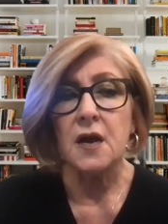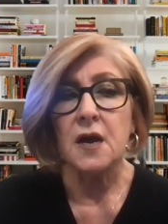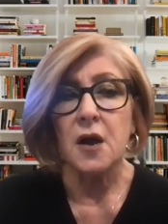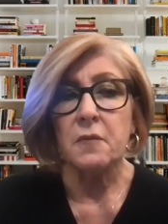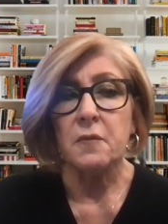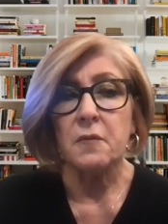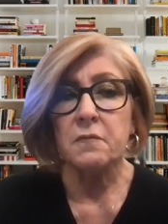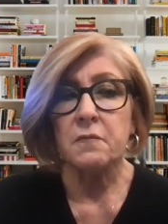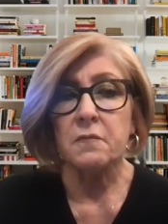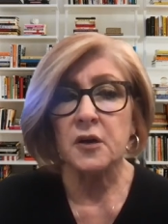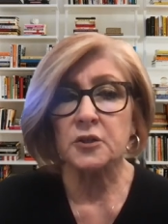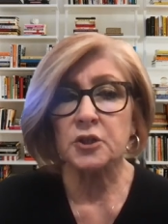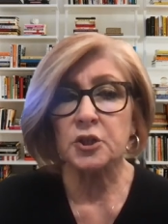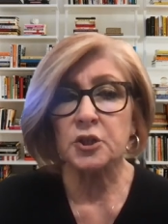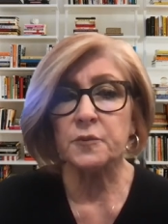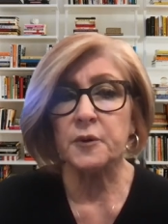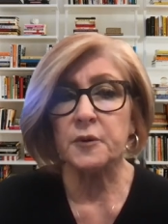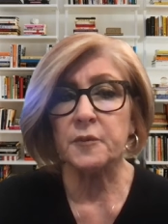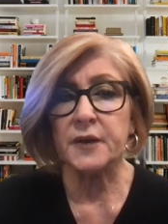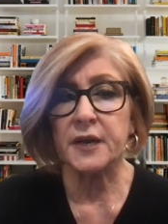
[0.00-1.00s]

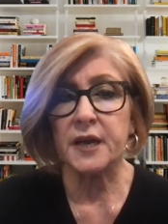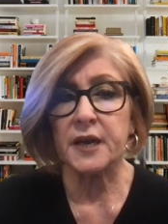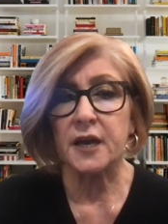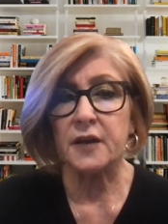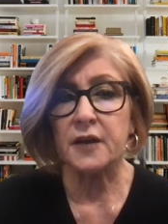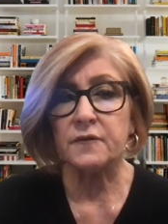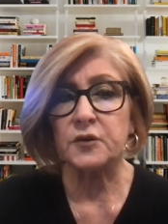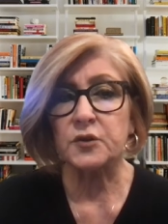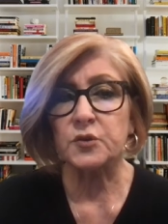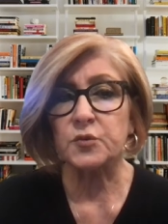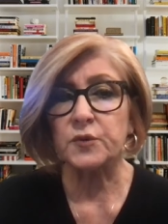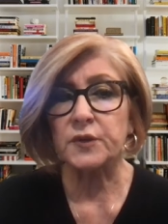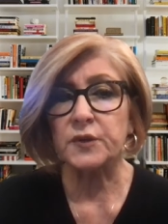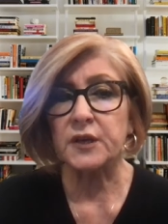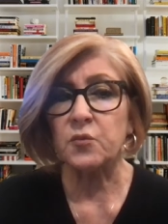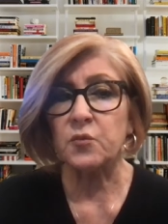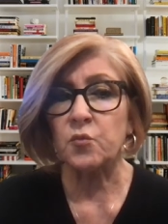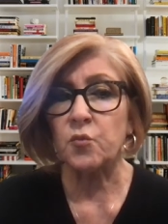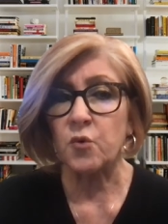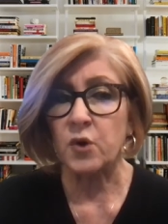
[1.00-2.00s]
Multiple behaviors
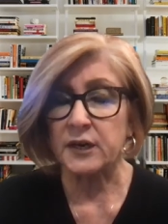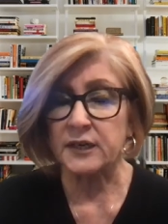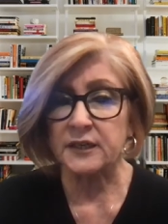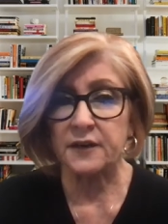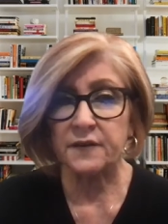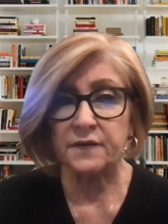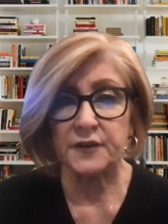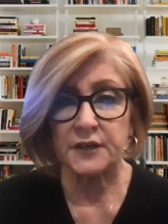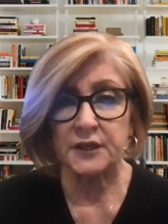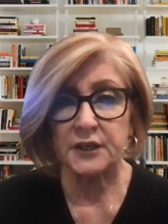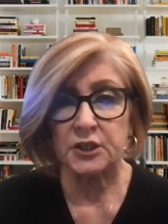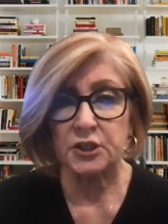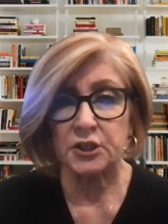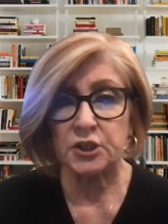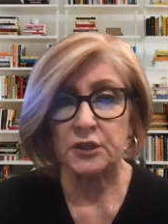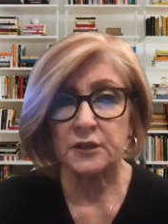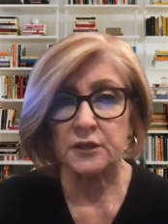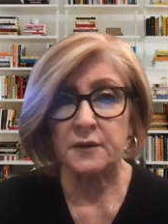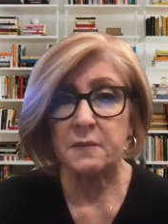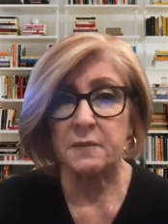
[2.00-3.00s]
within one
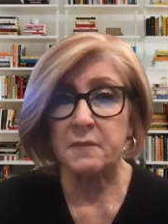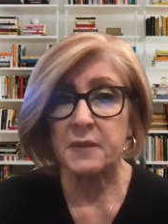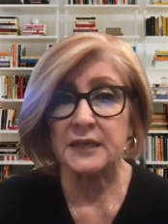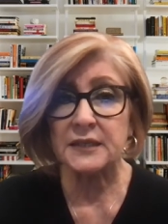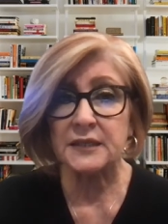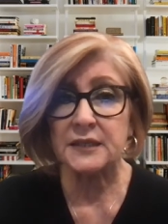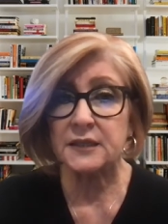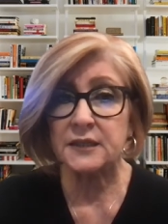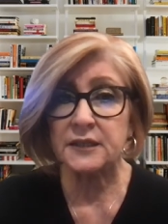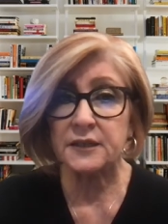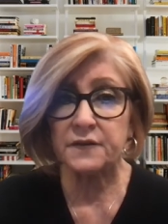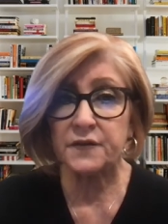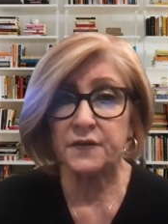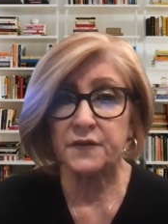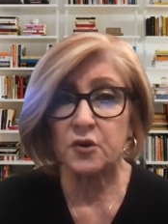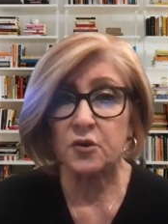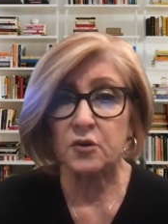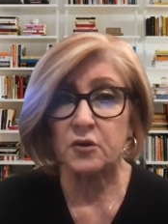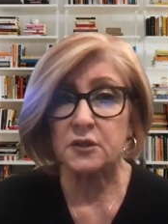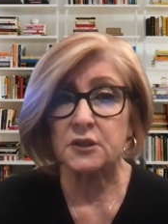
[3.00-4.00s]
definition makes it
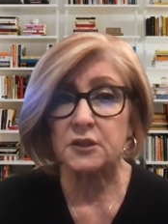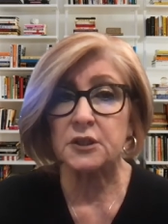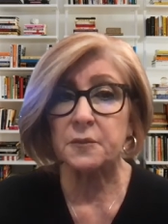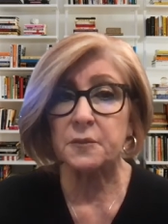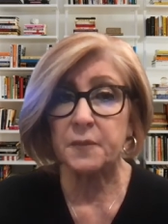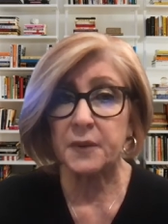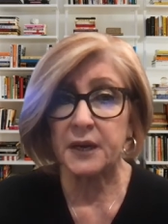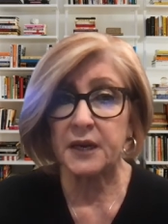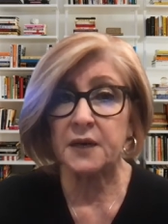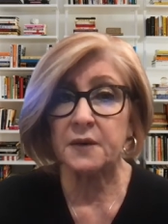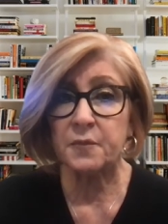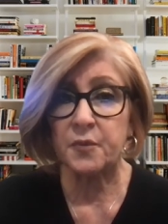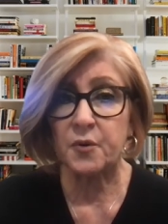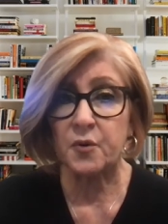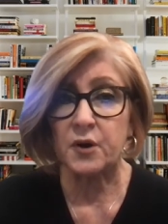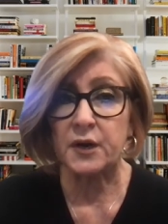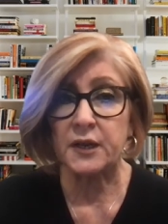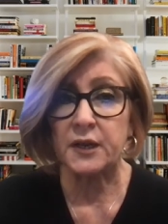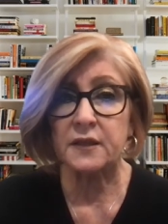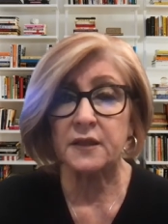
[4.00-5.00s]
difficult to
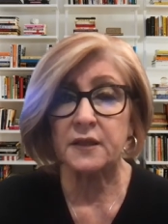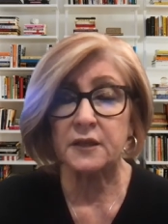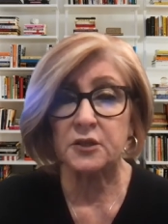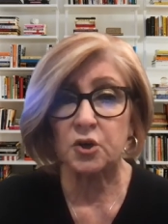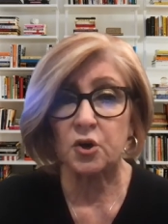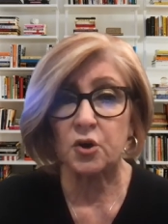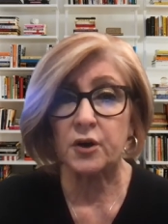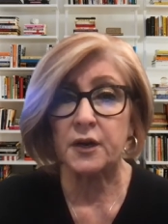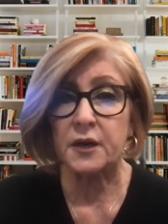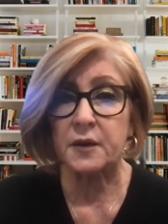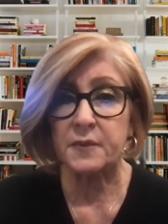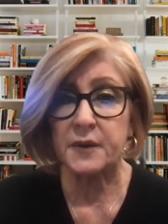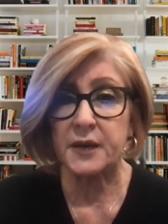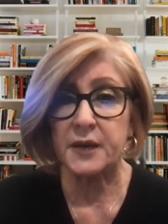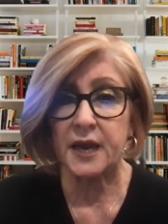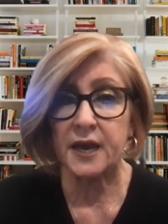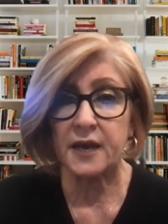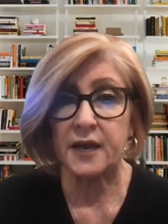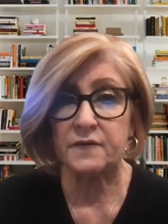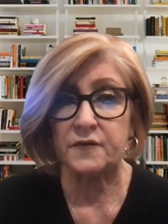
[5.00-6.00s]
pinpoint the target
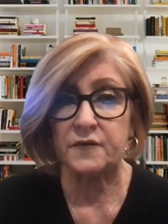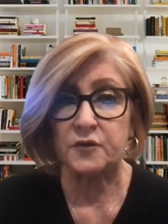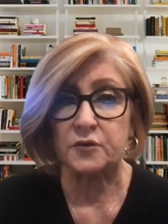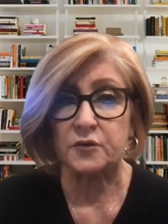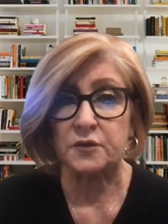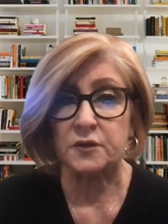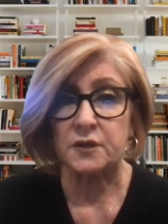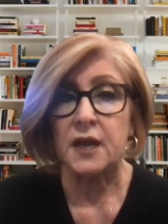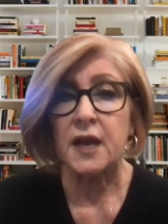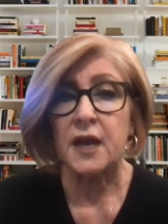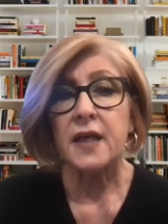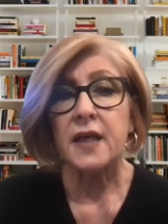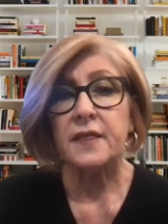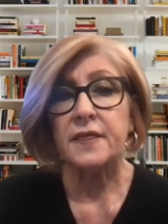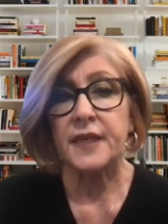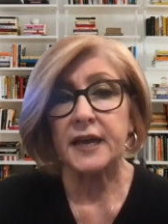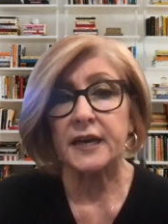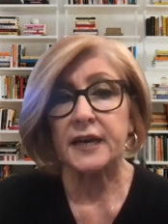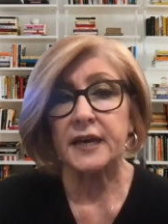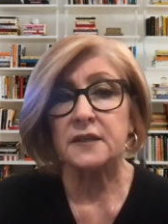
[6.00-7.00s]
behaviors
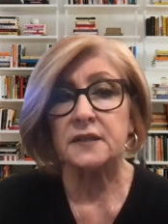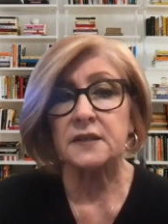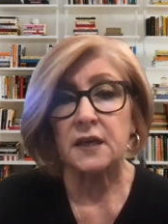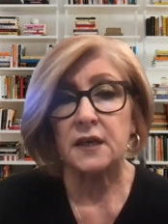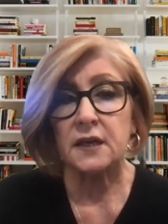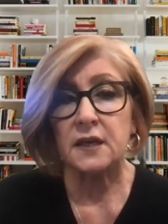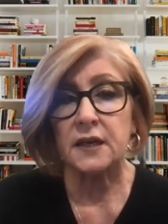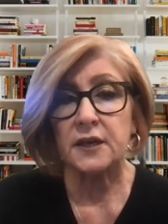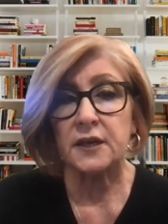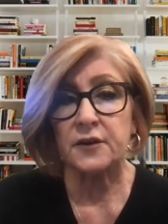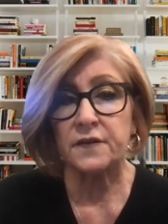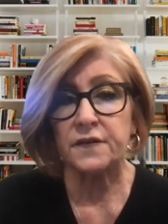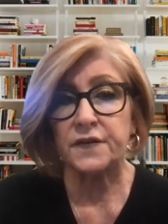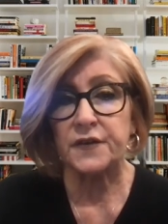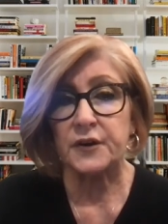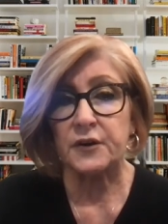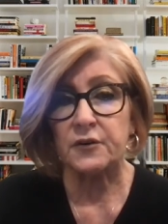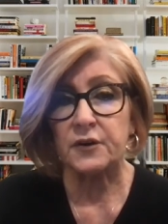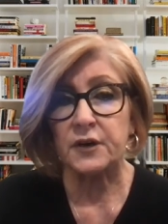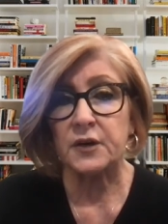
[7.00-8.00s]
that is
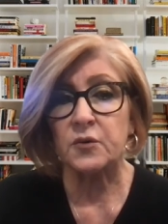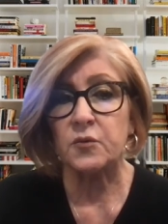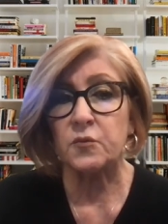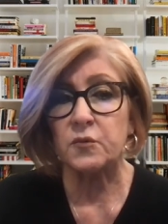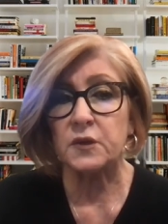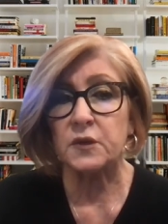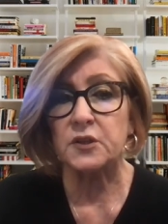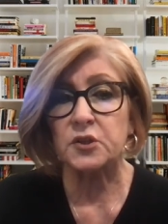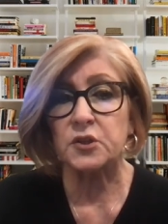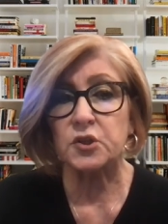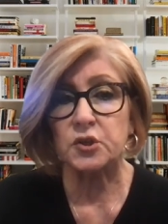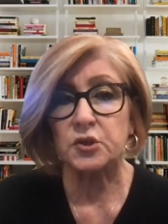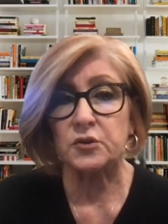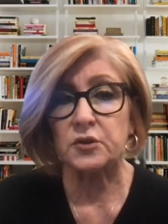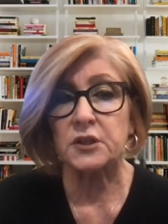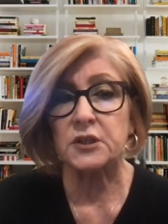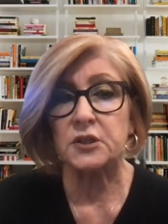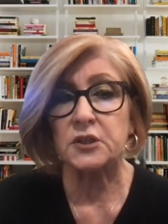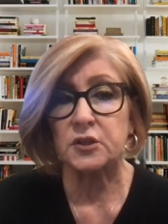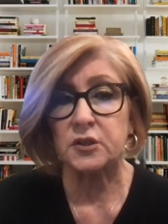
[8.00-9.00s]
interfering with the
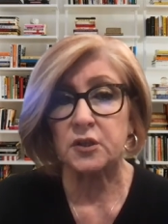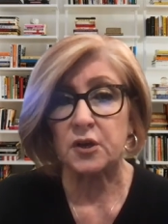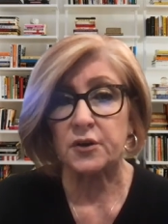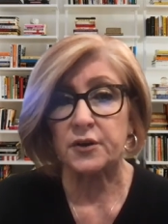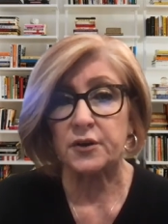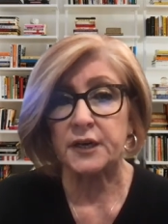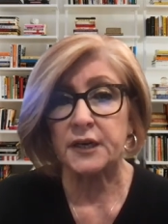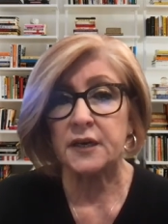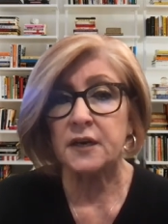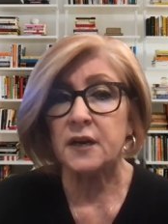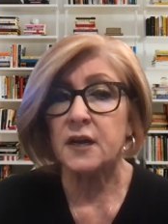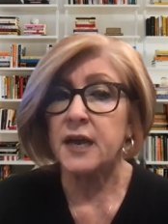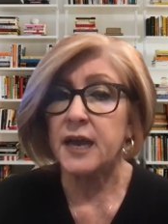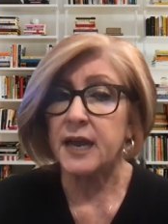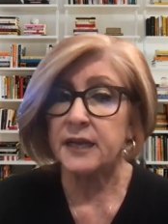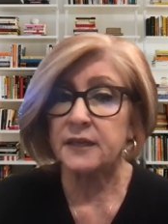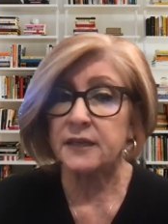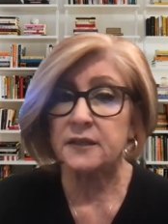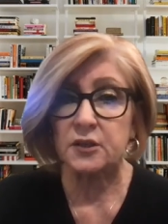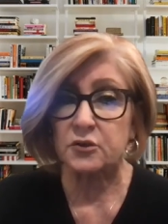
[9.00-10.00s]
student's learning
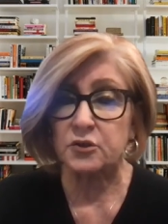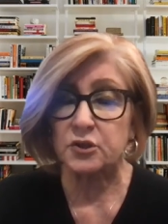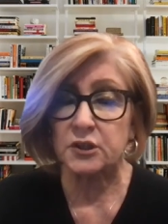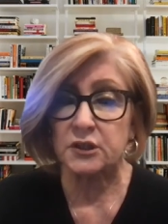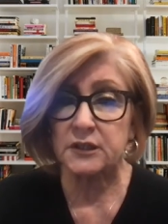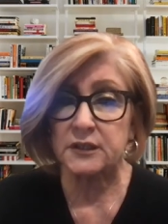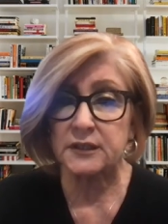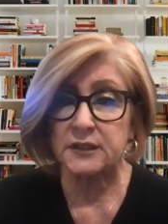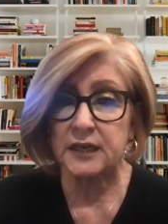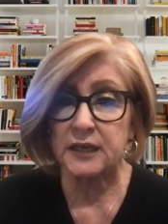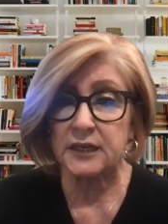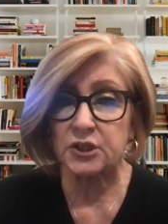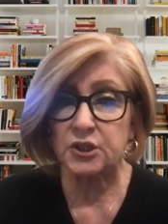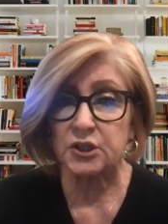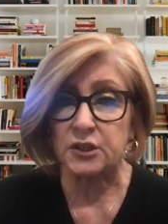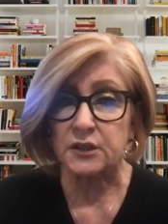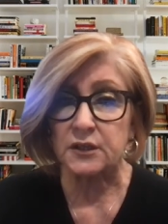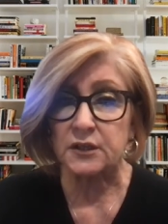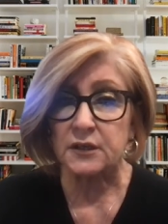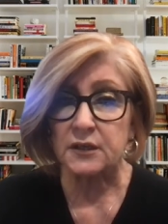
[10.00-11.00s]
and
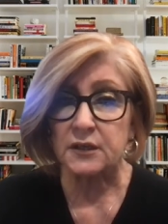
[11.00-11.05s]
socialization.